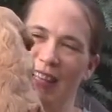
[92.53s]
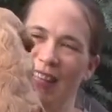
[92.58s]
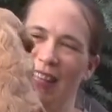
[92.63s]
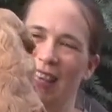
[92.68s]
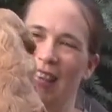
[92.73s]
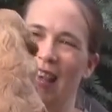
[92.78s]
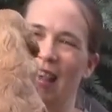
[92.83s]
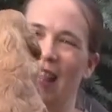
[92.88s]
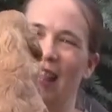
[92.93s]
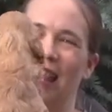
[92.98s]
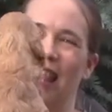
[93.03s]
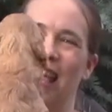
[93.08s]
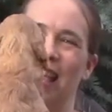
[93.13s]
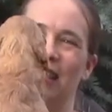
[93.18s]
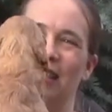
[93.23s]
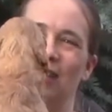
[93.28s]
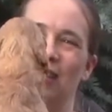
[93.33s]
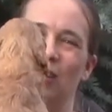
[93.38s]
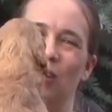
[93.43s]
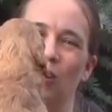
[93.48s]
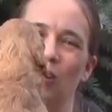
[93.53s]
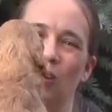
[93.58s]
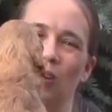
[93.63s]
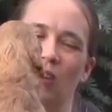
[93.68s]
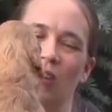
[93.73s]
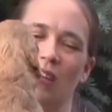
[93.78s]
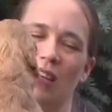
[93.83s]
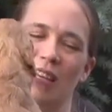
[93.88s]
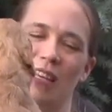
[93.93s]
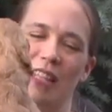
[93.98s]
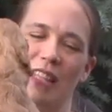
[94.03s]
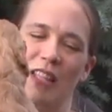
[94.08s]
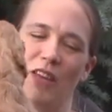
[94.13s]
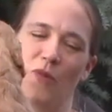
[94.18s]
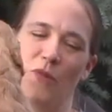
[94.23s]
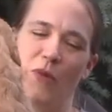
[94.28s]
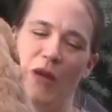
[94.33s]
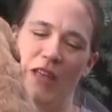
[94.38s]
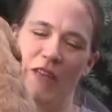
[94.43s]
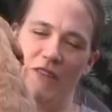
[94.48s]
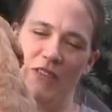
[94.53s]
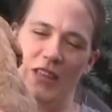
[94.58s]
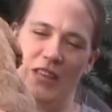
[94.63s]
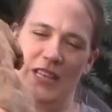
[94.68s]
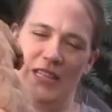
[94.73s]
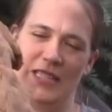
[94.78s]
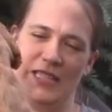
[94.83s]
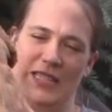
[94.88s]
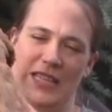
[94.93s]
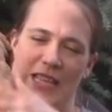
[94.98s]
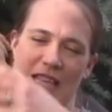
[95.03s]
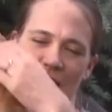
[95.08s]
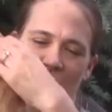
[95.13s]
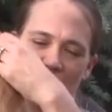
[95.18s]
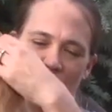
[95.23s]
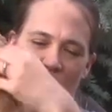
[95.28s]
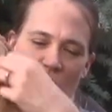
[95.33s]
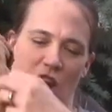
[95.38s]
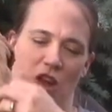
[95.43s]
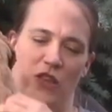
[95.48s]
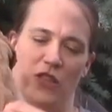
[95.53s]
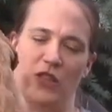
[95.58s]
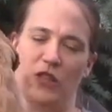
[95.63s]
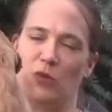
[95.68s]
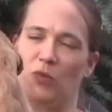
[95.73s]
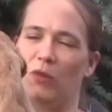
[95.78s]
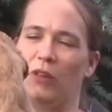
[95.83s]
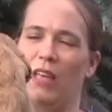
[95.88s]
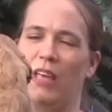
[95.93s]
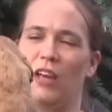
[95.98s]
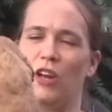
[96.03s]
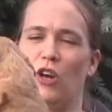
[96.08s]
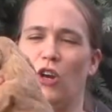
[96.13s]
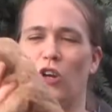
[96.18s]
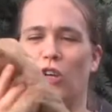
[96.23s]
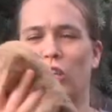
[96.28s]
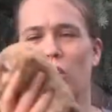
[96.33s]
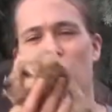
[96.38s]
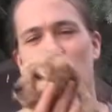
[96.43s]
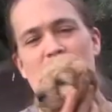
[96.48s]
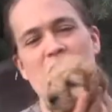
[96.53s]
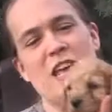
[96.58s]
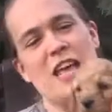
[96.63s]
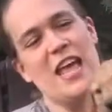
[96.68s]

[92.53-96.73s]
They got lots of curl in their waviness in their hair, and this will get curlier.